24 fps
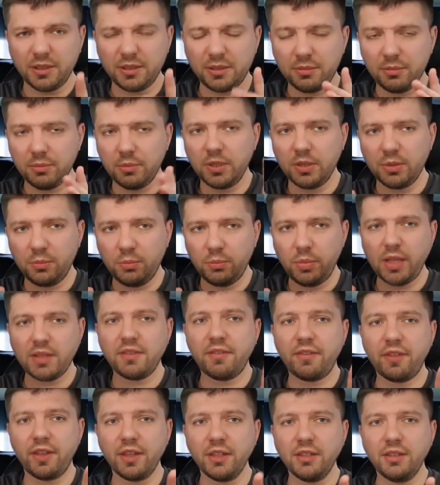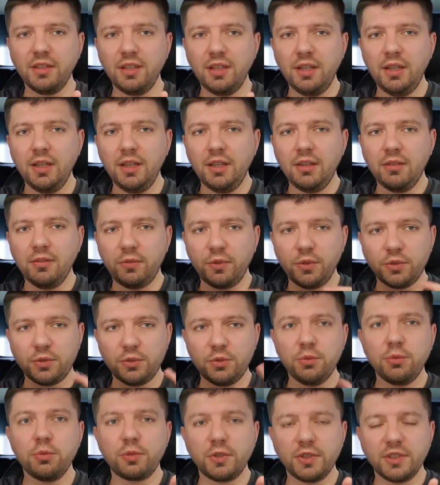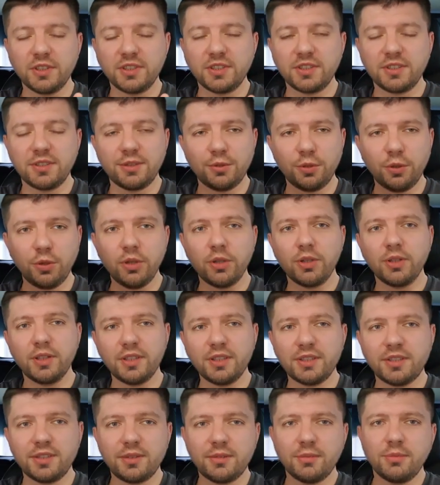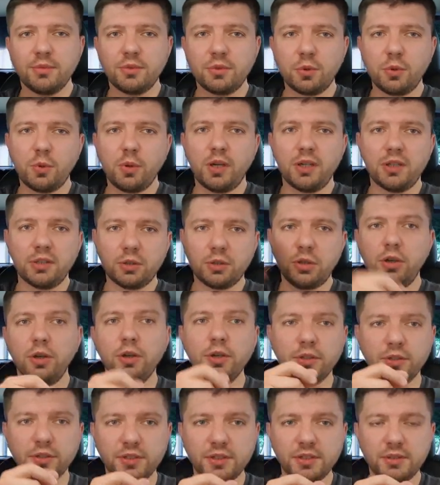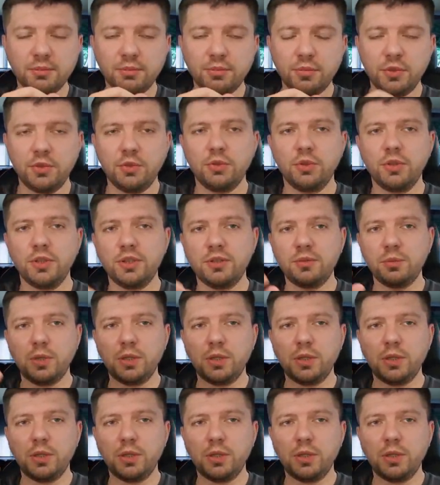bad thing for tourists. Toilets require coins. you need